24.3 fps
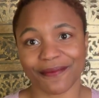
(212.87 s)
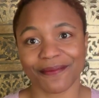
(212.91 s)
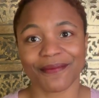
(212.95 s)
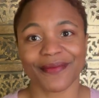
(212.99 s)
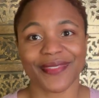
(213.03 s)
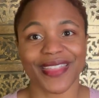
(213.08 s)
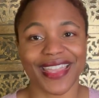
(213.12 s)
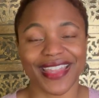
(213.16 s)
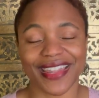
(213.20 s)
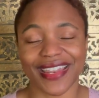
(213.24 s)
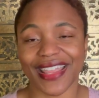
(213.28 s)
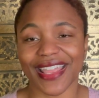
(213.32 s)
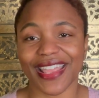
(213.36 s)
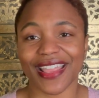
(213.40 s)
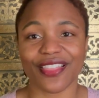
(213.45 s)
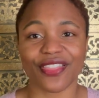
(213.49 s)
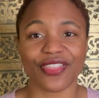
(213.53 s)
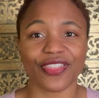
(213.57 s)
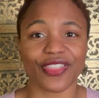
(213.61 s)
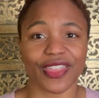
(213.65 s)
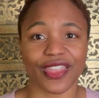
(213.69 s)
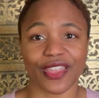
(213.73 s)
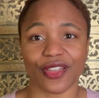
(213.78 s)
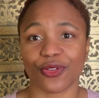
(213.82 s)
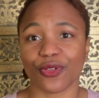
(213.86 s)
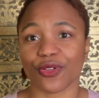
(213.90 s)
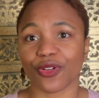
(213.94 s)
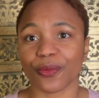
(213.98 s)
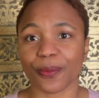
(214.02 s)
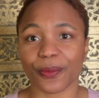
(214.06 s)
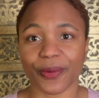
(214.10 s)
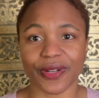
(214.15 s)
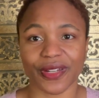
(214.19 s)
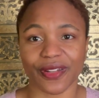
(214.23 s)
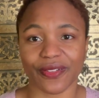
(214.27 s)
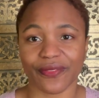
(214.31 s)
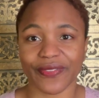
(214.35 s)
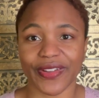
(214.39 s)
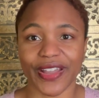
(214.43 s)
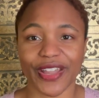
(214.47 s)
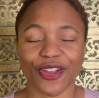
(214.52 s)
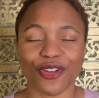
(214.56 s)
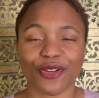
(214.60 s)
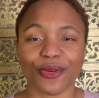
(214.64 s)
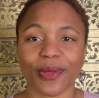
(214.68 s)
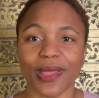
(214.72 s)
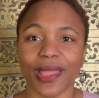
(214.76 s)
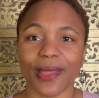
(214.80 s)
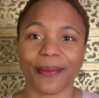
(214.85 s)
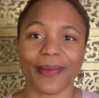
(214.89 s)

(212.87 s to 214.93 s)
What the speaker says: And in the corporate environment,